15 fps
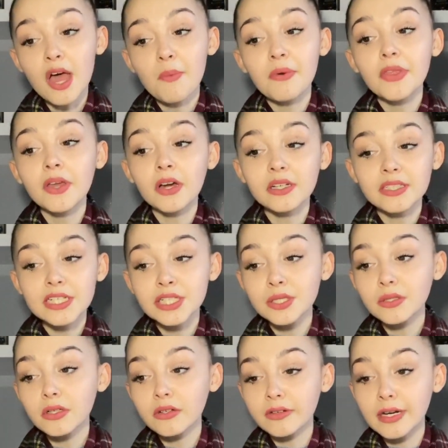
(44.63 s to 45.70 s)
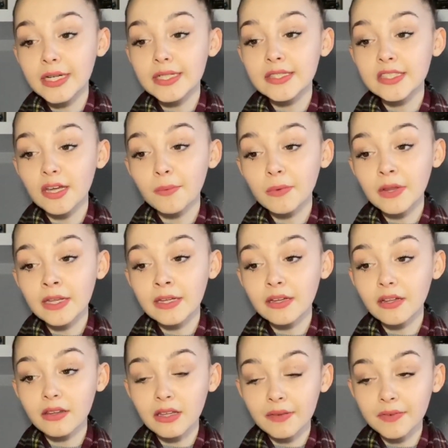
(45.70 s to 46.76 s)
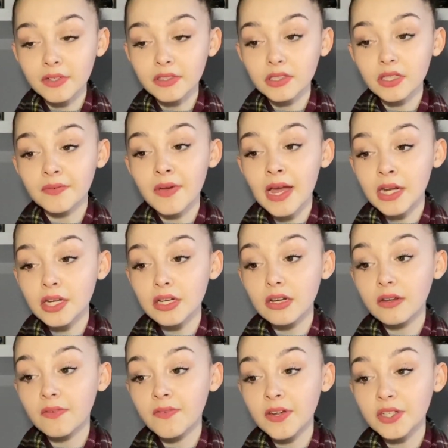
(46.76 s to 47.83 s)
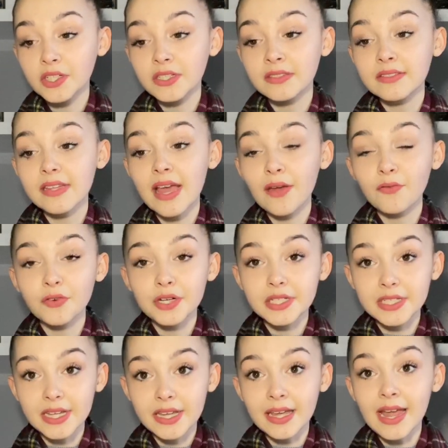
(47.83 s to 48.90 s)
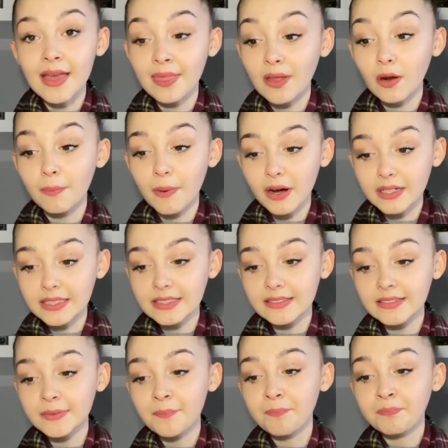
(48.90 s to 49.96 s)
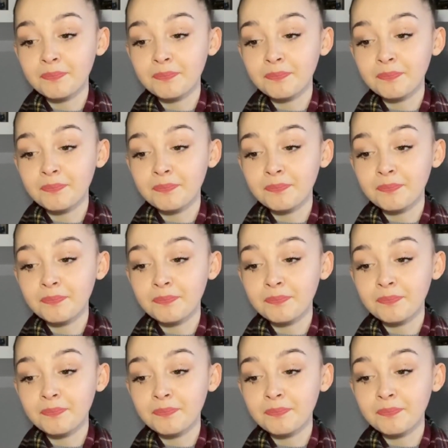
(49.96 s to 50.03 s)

but they continue to create subclinical levels of energy deficiency every day in their bodies.